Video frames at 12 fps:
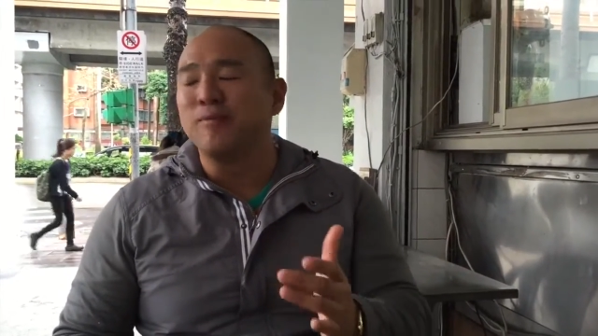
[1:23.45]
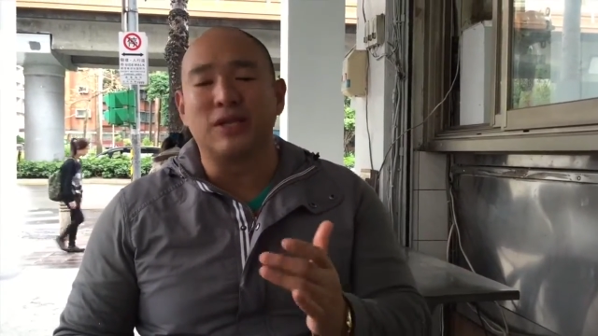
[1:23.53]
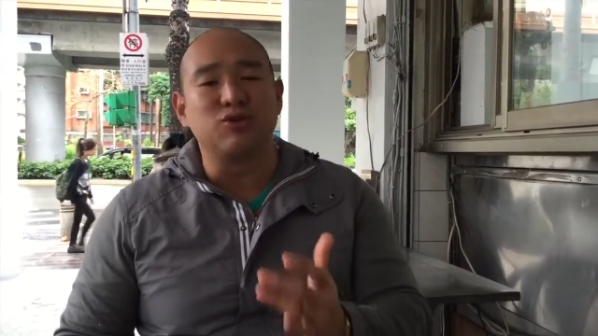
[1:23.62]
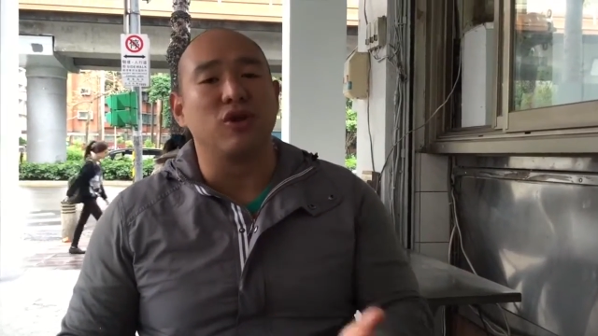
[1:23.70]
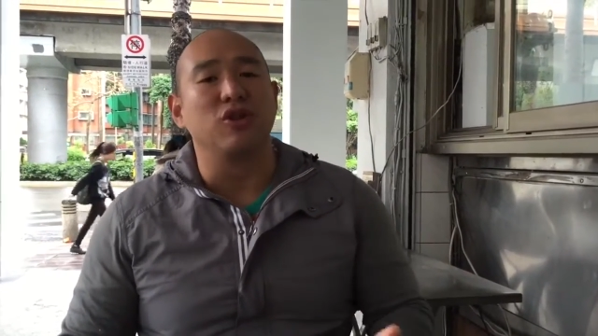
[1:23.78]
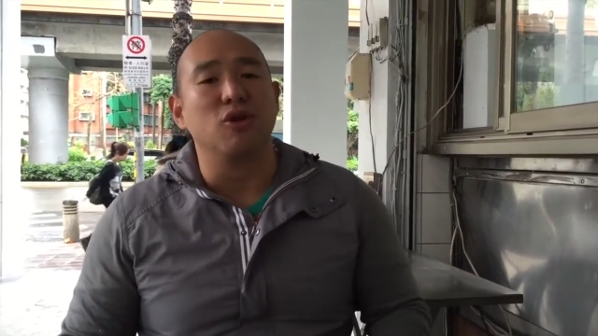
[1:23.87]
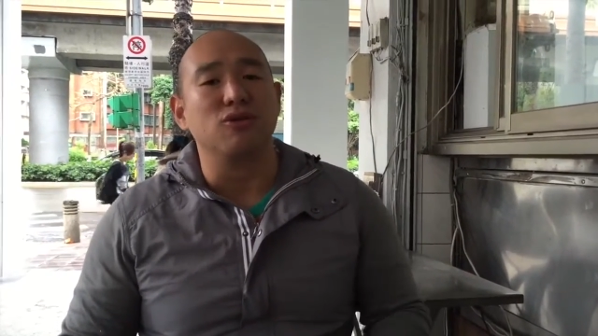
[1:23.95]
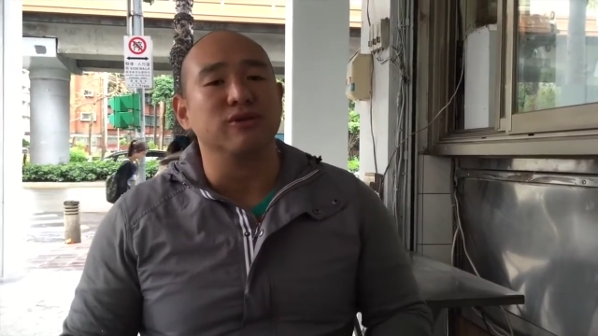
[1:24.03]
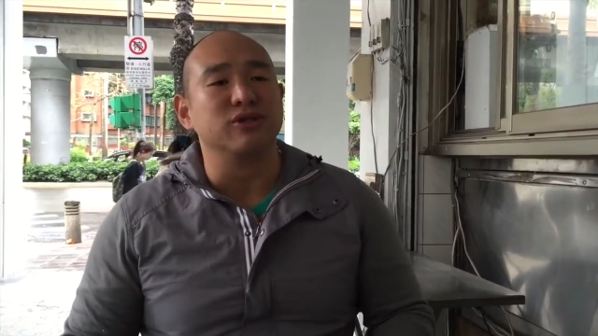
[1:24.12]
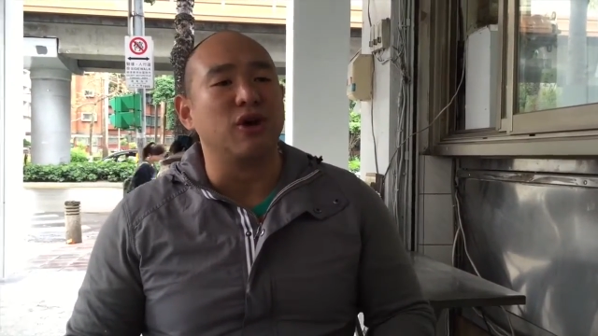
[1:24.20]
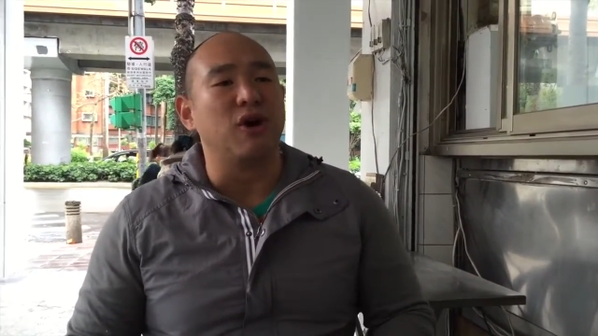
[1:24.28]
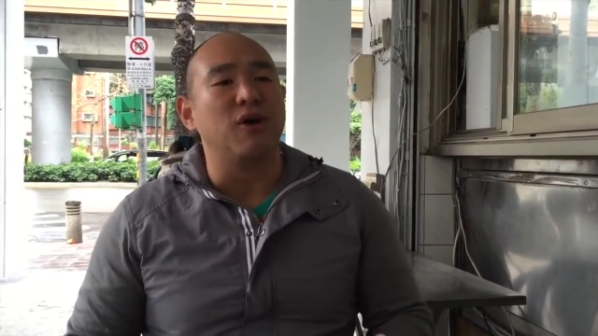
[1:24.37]
This is where all the
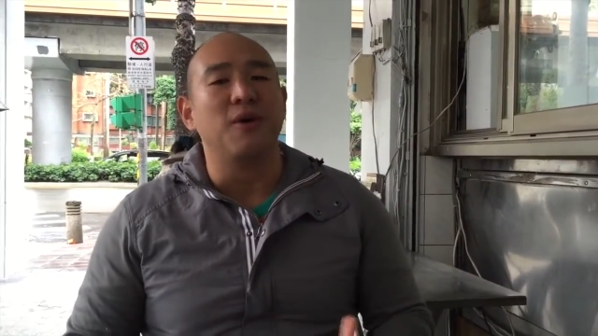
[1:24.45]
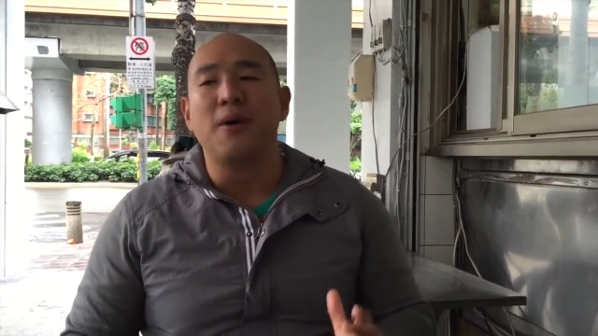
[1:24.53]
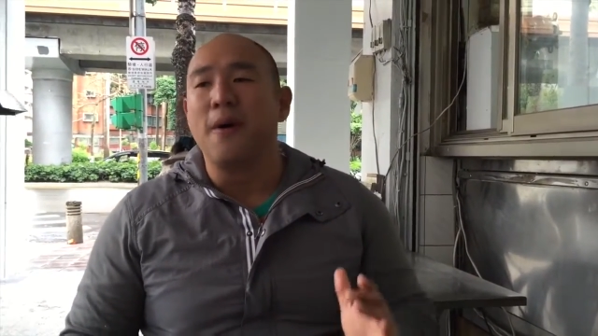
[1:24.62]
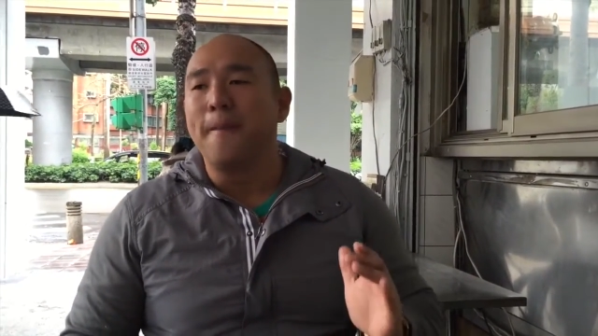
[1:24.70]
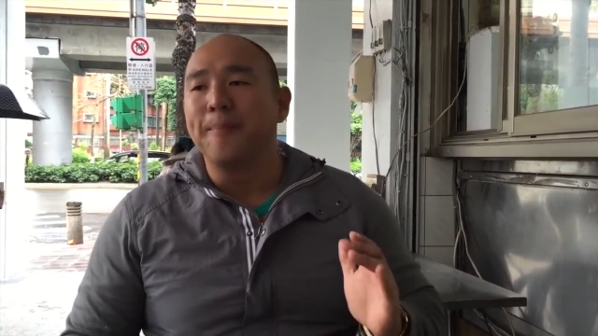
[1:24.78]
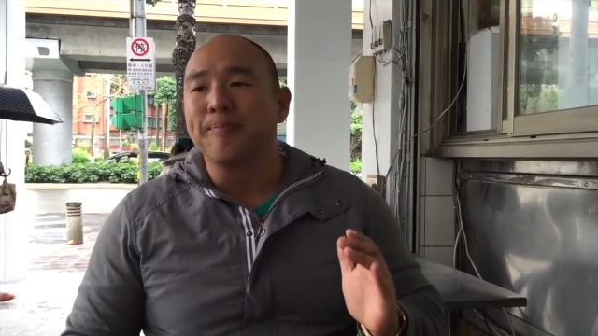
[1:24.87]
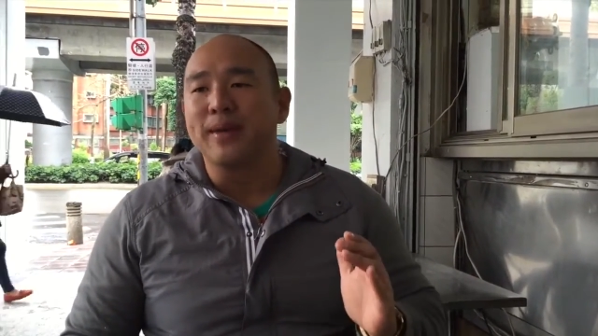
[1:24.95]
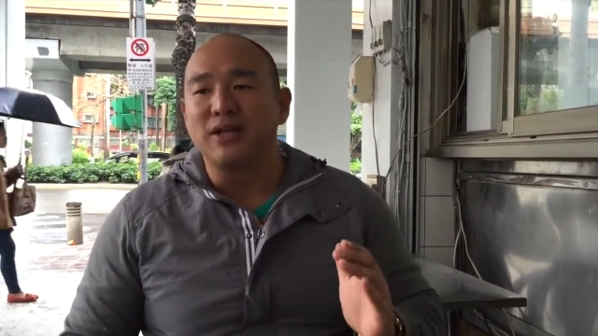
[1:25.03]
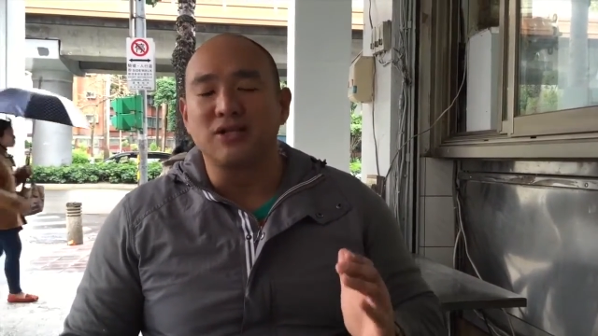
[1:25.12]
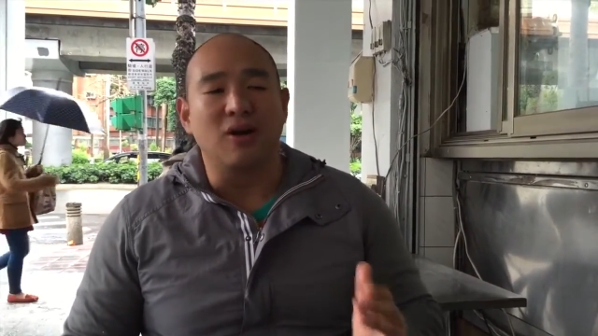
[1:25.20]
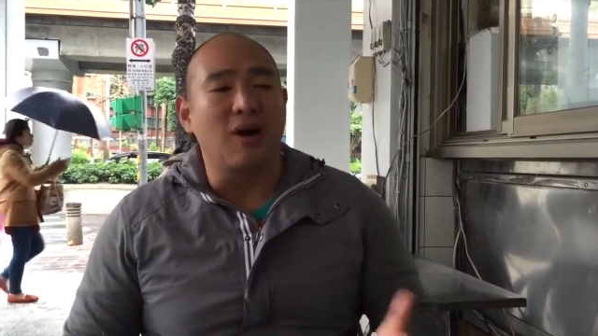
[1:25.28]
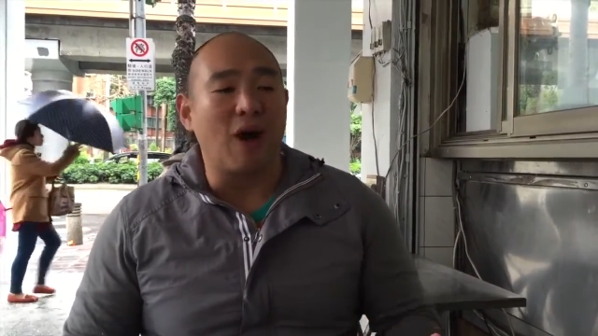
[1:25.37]
locals go.
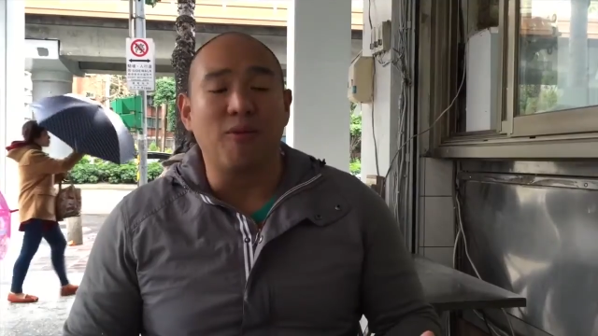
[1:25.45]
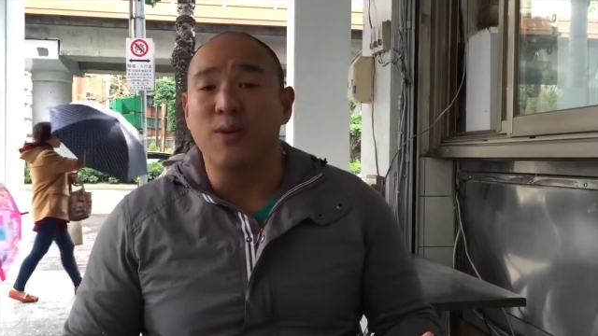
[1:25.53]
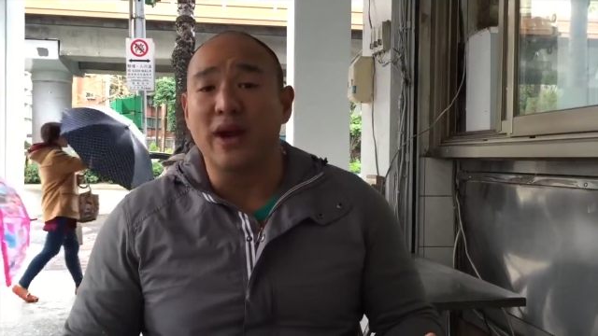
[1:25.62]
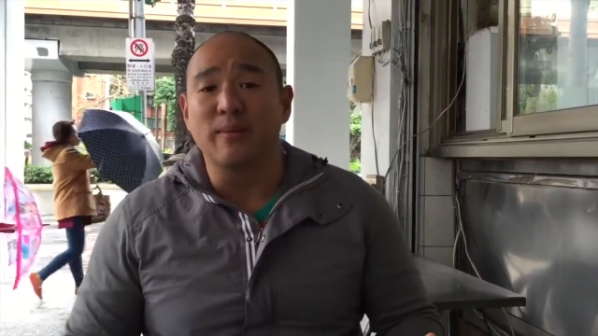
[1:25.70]
So I would